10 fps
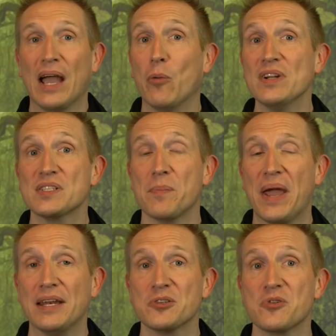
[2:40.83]
And once the
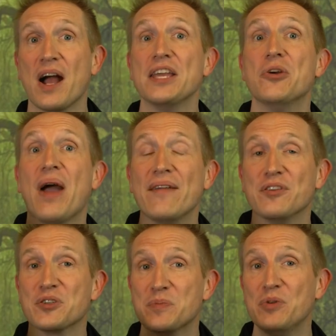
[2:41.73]
paint is dry, you have
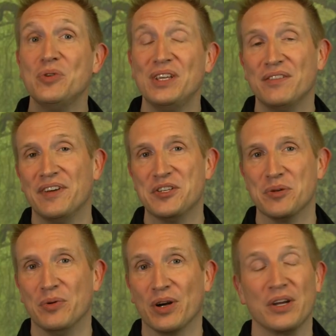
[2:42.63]
your spooky
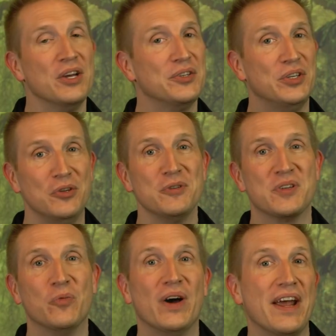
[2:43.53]
adventure book to use
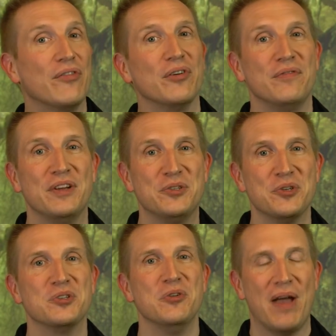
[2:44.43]
in whatever
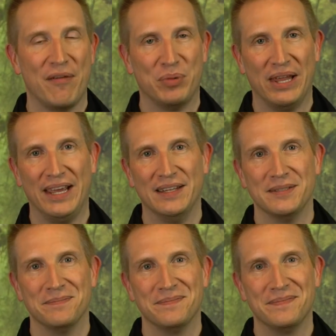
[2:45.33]
adventures you have
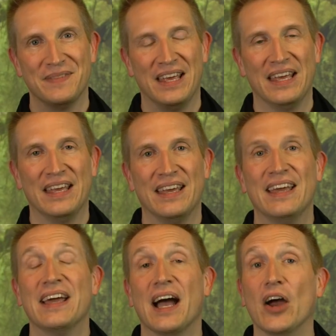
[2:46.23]
planned.
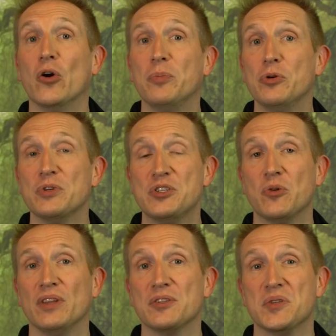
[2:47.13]
I hope you
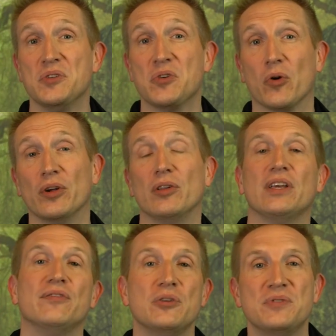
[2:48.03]
enjoyed this tutorial.
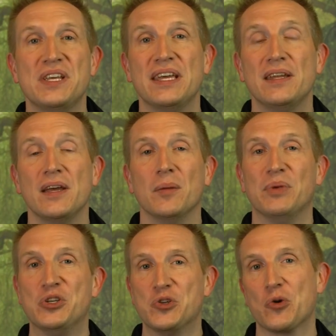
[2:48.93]
If you did,
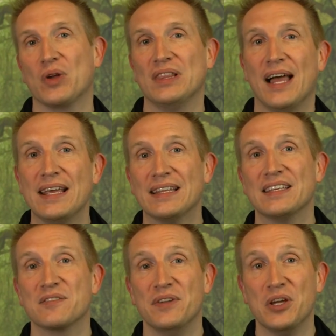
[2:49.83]
be sure and like
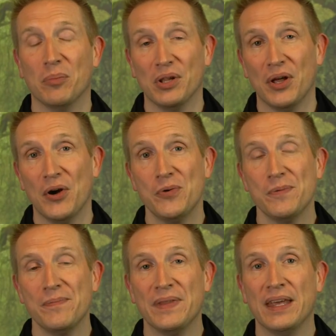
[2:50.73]
this video
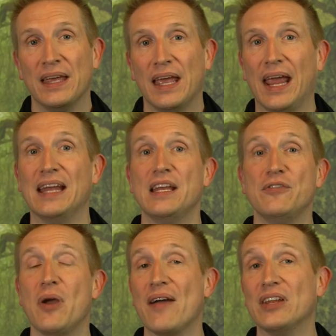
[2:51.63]
below. And
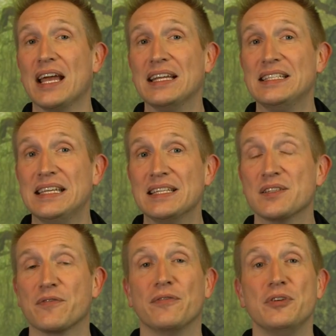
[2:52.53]
if you have any
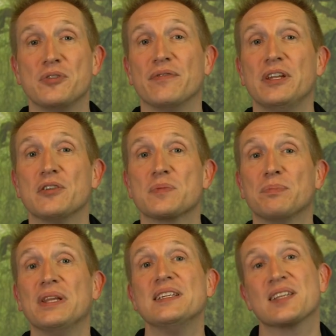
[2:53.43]
ideas for future
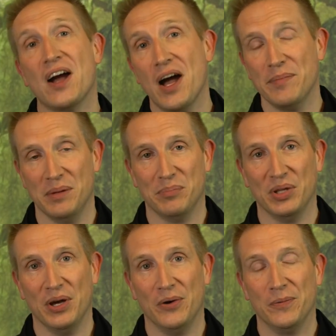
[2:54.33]
videos, please comment
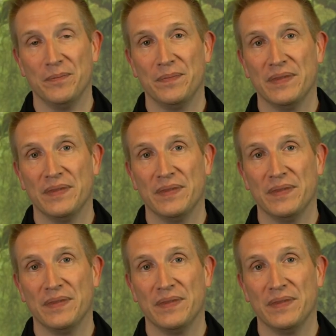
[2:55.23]
below.